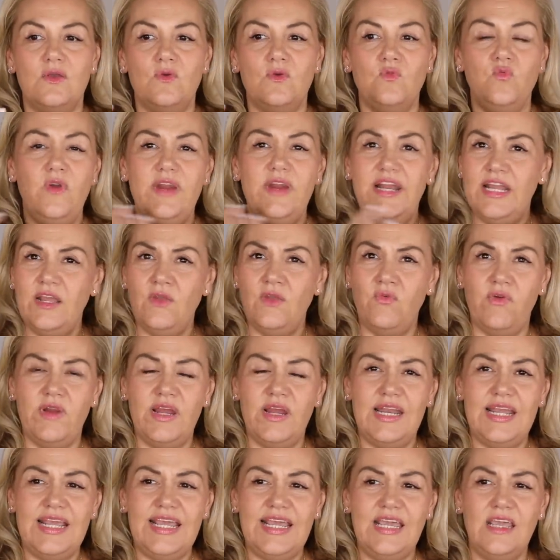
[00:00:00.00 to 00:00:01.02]
Really,
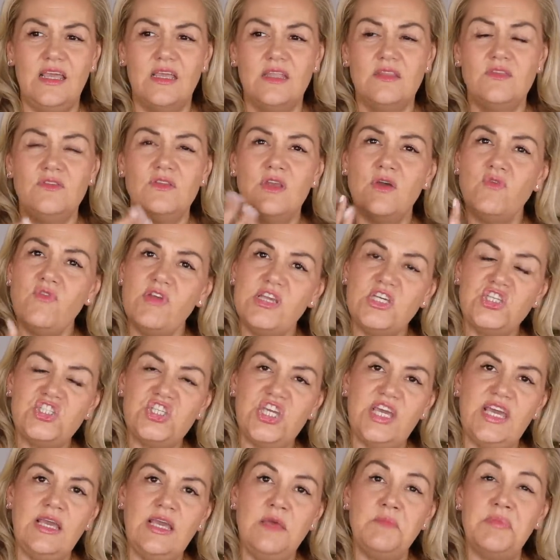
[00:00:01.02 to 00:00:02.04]
really
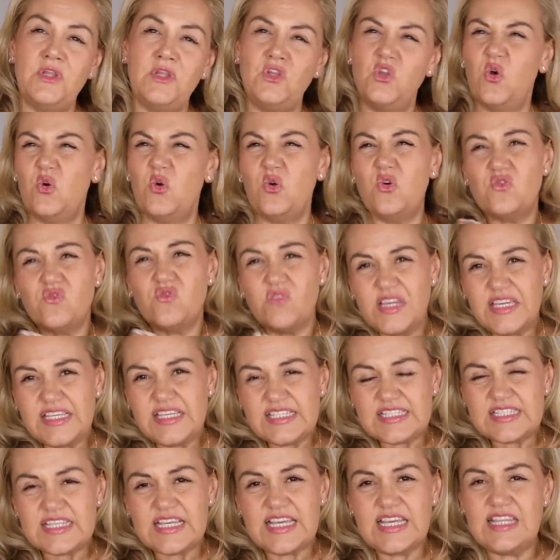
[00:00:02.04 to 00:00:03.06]
nourishing but not
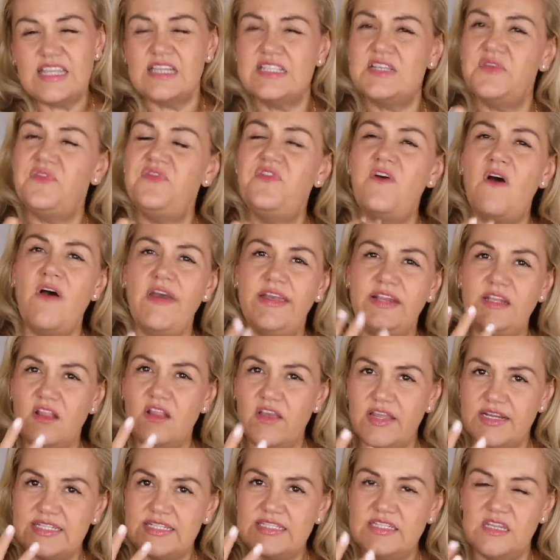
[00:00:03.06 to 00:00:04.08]
greasy. There's a fine
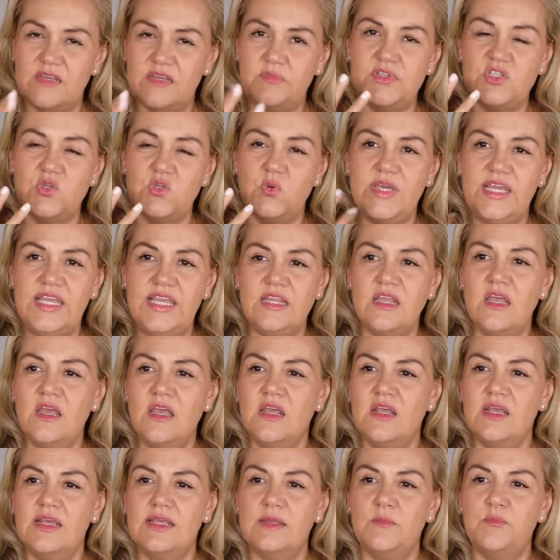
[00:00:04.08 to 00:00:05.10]
line, isn't there, between
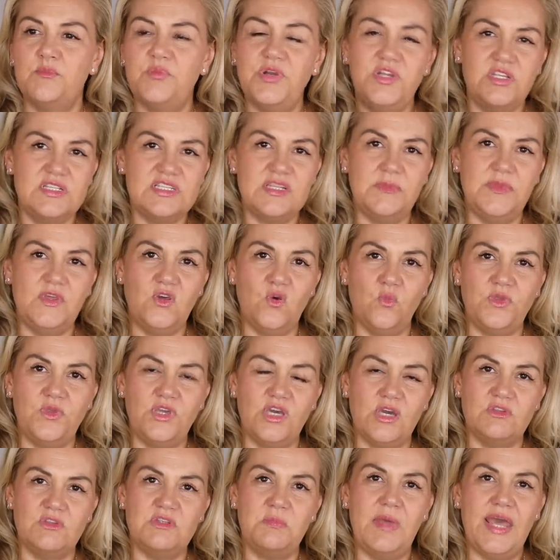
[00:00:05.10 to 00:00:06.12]
putting something on when
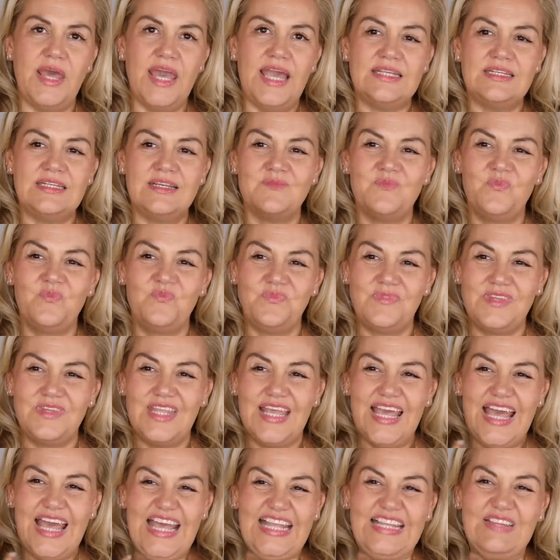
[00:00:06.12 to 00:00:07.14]
you go to bed
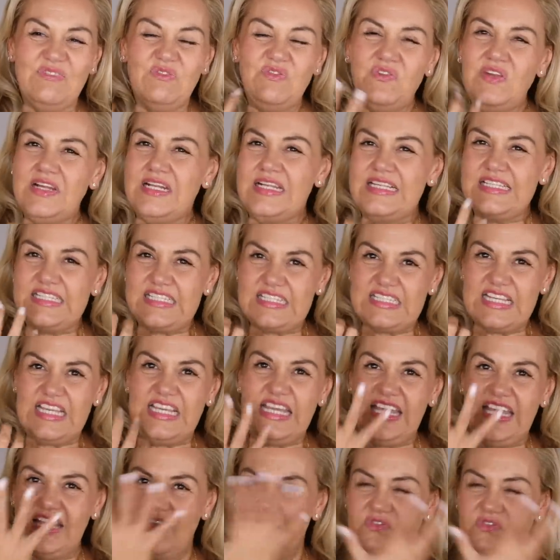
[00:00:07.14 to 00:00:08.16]
and feeling
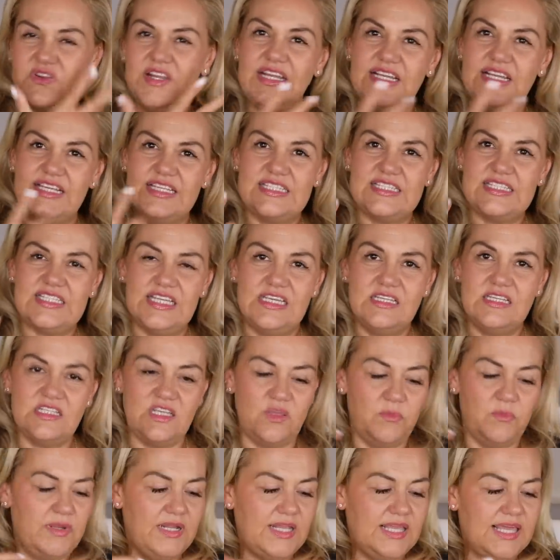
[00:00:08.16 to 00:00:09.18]
sticky and feeling it sticking to
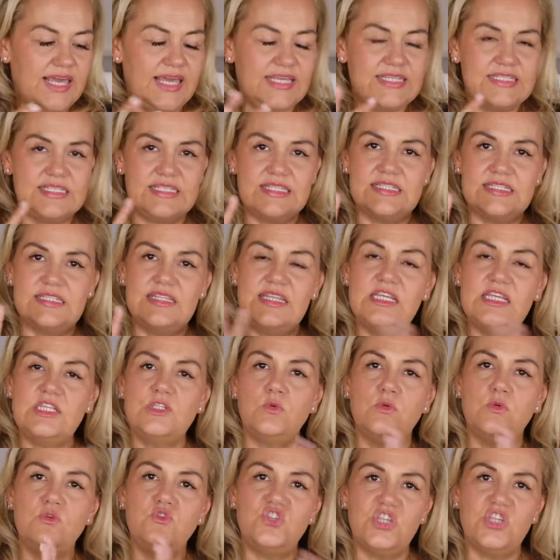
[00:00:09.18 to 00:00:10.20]
your pillowcases.
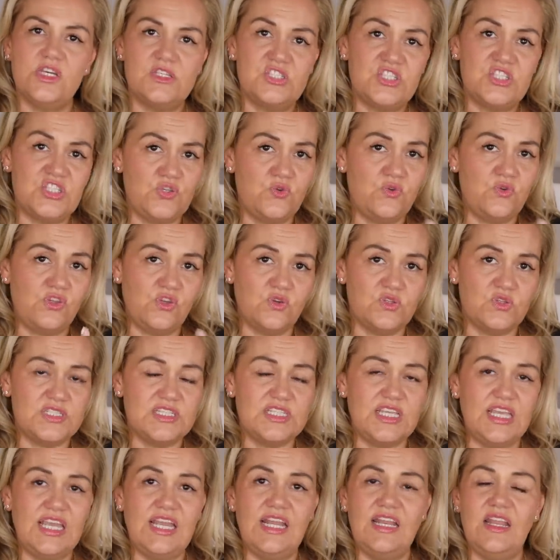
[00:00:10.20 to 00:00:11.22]
This will just soothe your
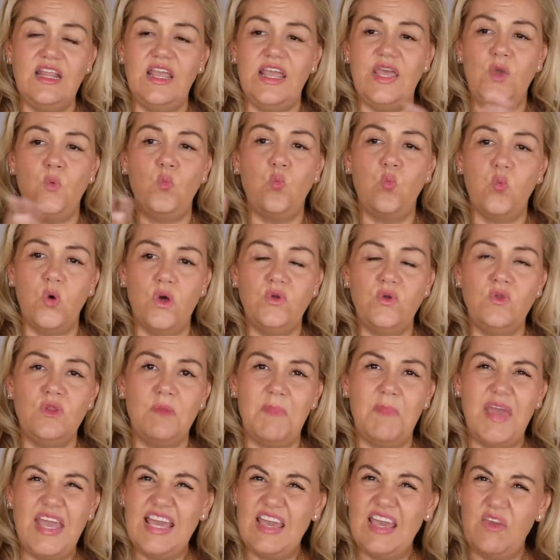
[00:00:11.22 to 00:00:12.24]
skin. It
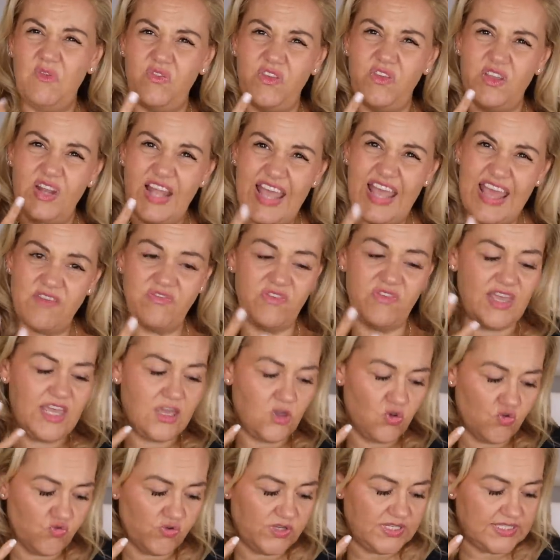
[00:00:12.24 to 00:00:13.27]
won't make it feel heavy
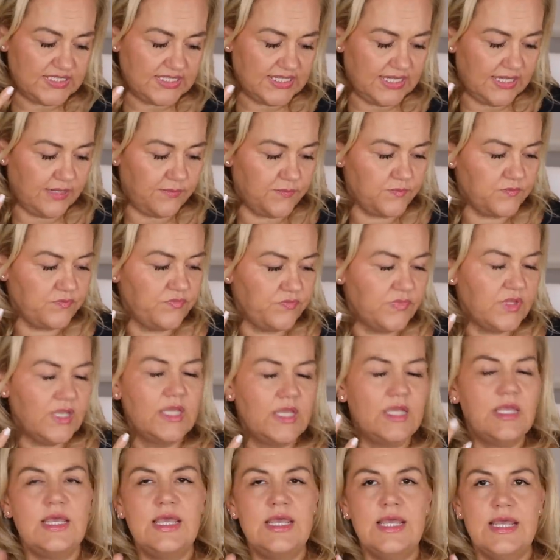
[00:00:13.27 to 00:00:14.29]
and greasy.
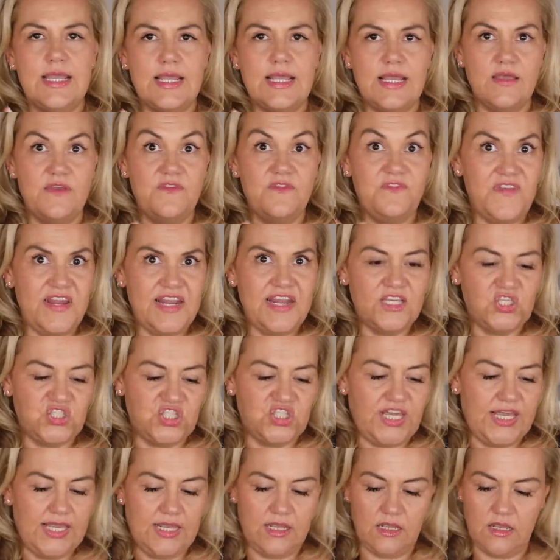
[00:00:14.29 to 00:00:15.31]

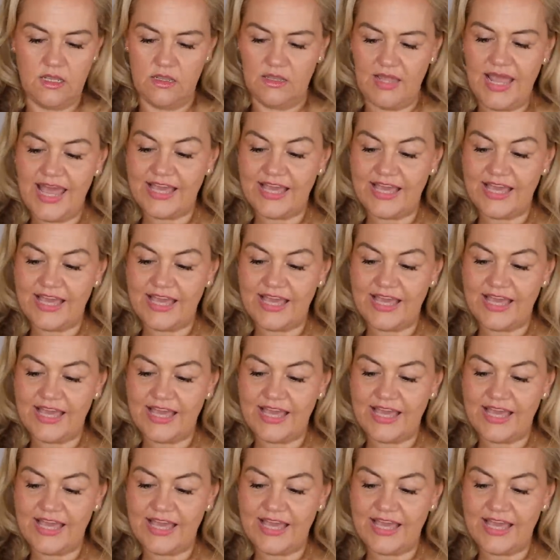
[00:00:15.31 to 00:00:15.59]
Finishing